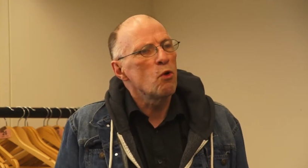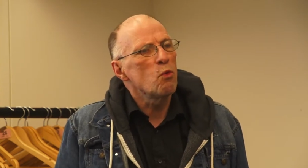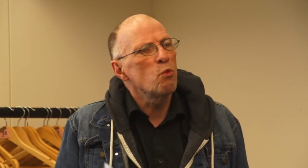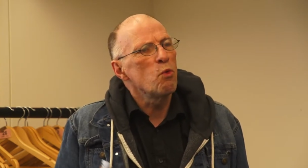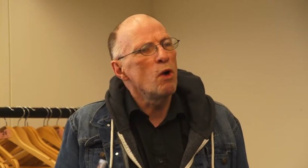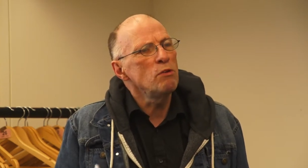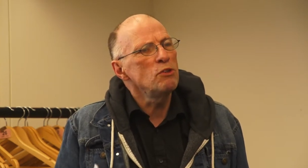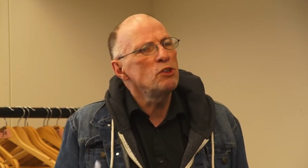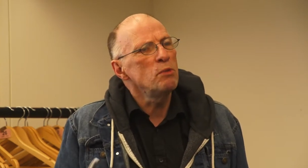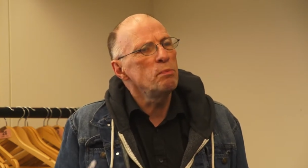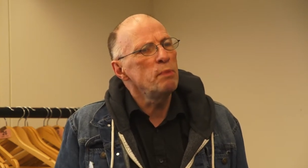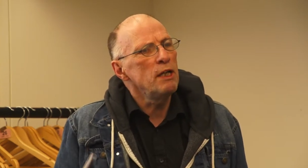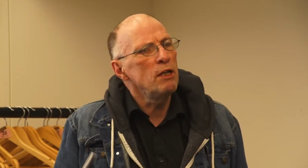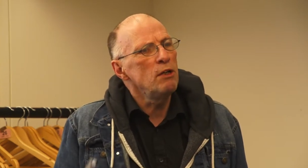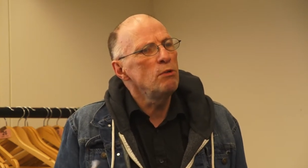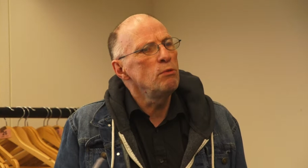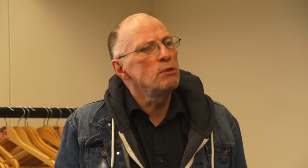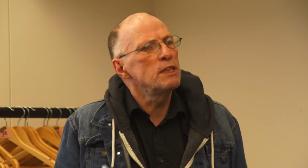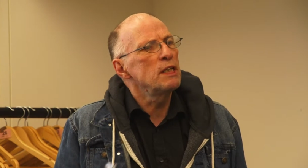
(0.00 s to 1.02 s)
won't you be
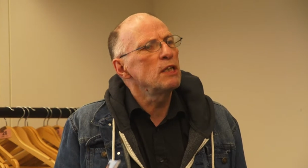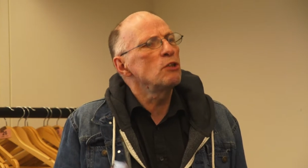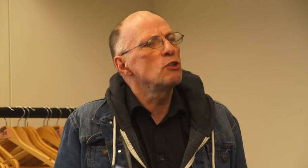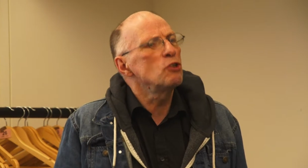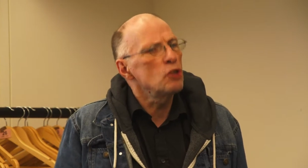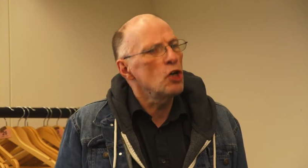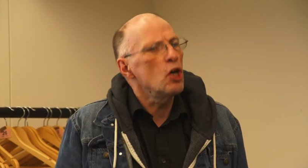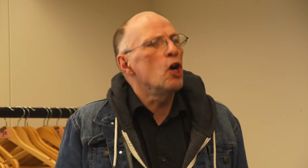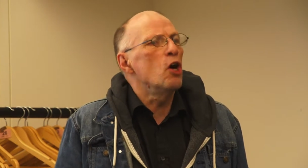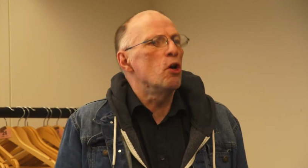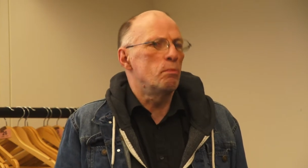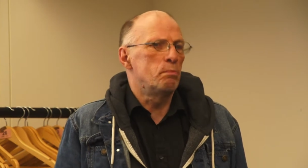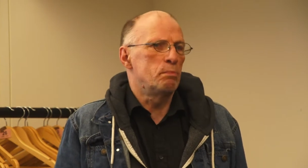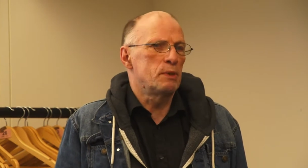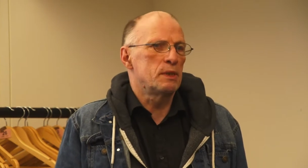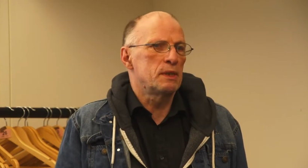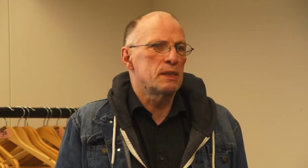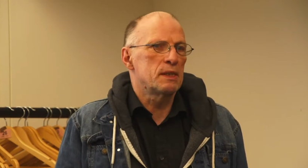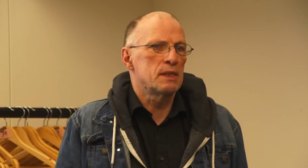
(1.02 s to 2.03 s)
losing
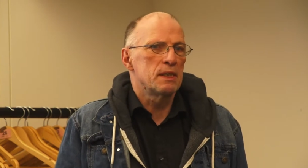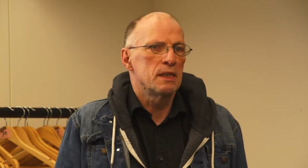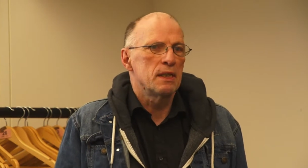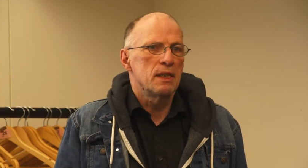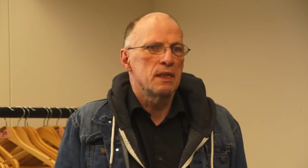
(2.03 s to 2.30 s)
jobs